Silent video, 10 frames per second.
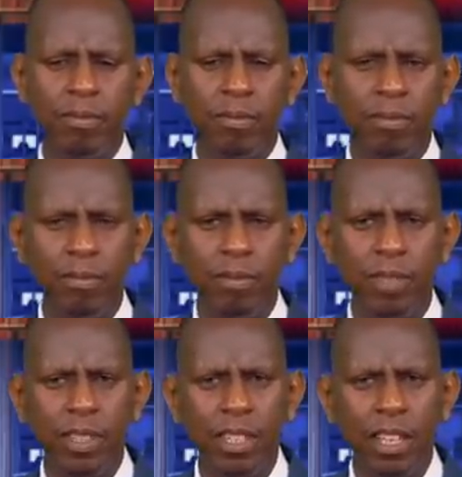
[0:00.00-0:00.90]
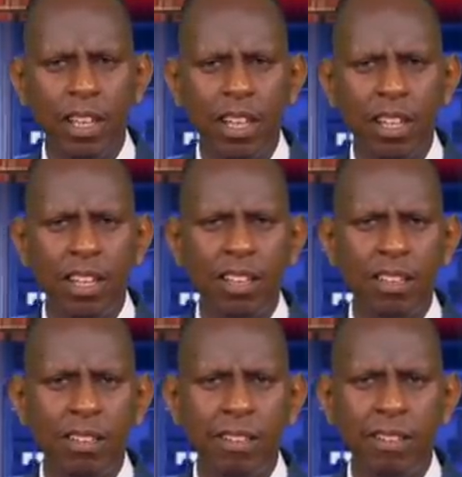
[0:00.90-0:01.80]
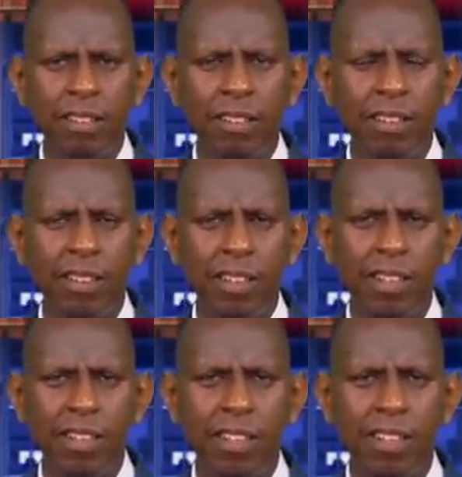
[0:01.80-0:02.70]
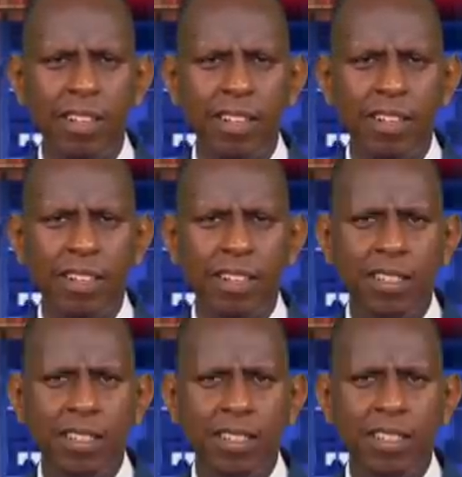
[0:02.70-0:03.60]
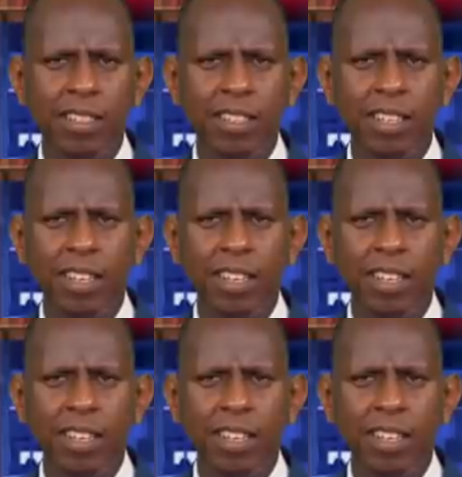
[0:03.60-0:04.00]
The person shown says nothing.